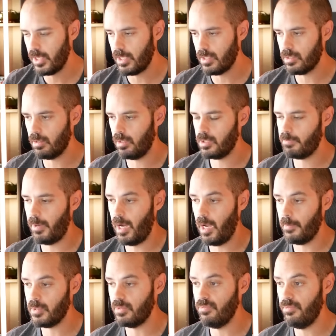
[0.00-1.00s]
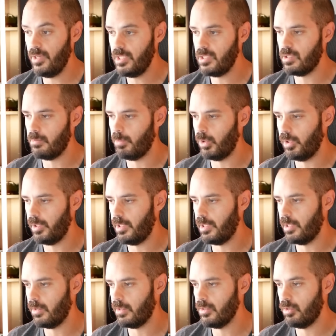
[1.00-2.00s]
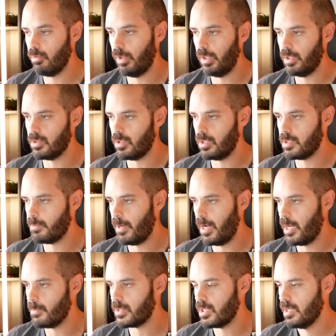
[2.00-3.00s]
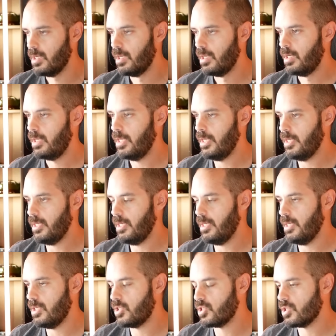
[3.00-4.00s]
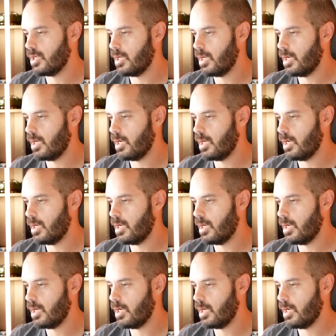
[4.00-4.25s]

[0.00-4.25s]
the exhaust pipes visible here, dual exhaust pipes, in each